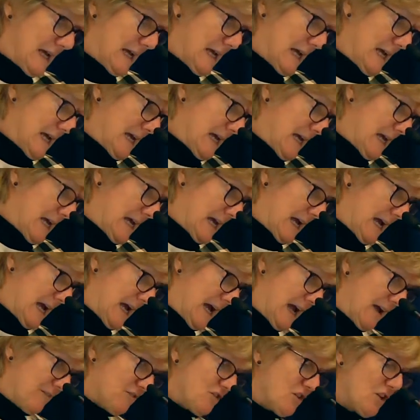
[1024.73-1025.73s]

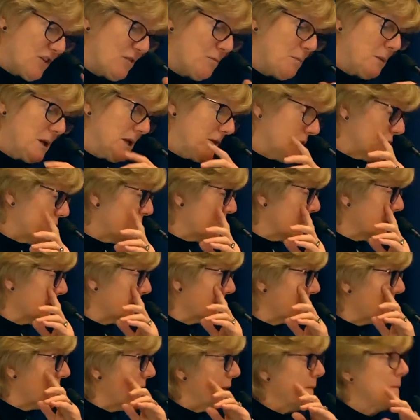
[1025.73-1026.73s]
I've just been
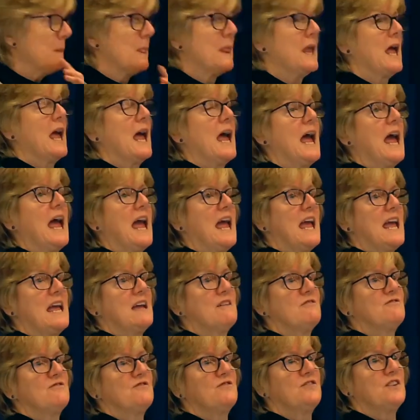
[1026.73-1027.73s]
doing a
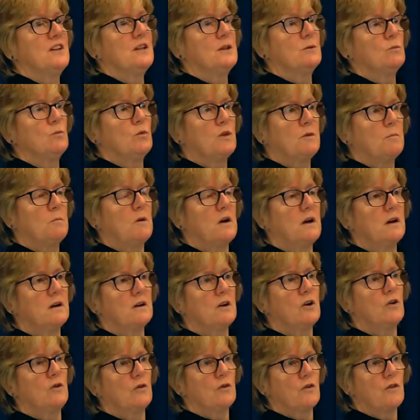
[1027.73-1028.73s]
film with Brian
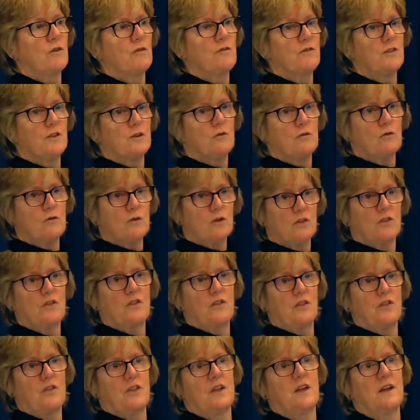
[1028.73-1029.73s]
Cox for the Royal
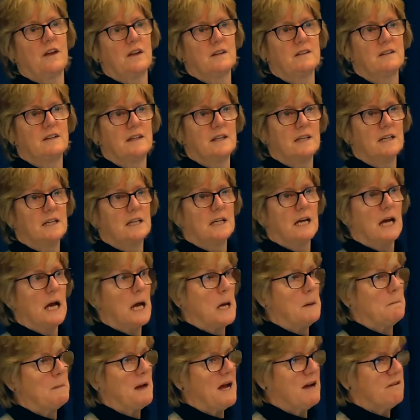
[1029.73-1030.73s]
Society
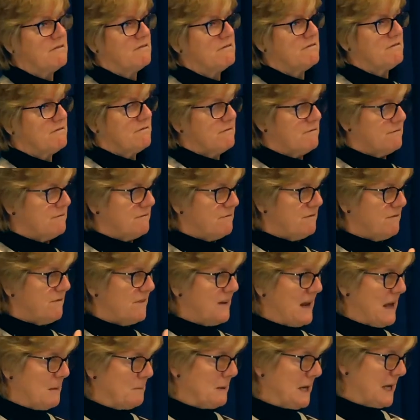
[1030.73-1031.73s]
about
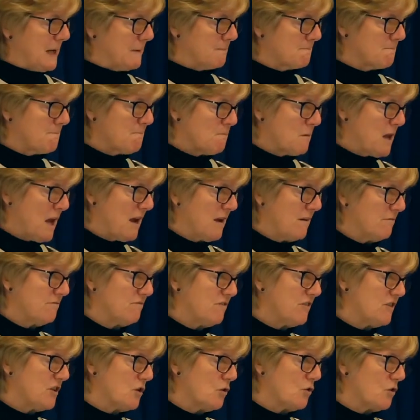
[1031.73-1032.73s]
Fleming and
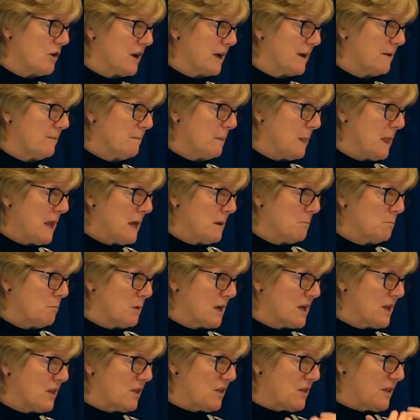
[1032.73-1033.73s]
Florey,
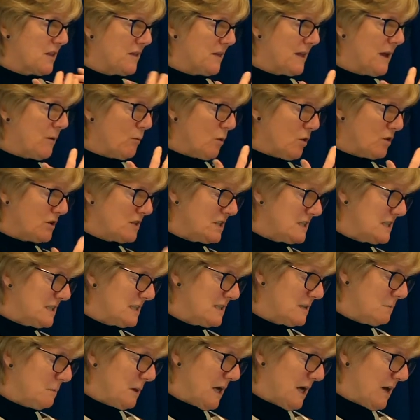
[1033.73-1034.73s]
because they wanted
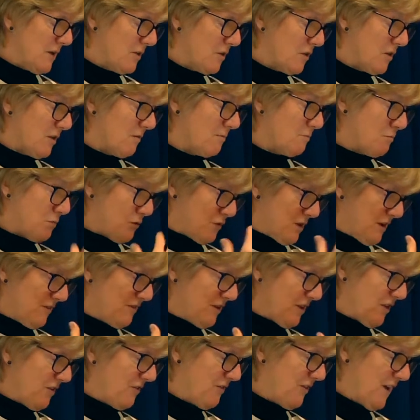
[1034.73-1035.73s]
it about
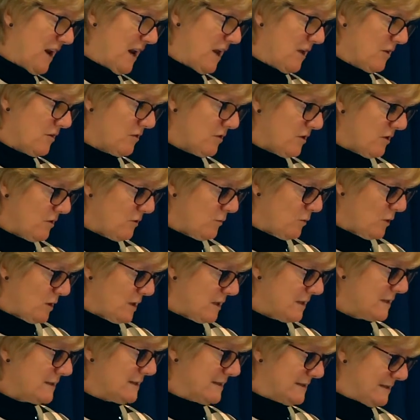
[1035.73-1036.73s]
previous fellows who were
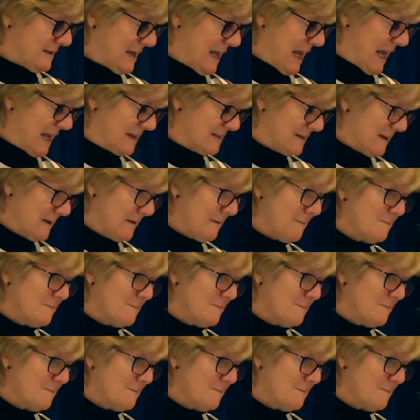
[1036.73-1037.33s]
dead.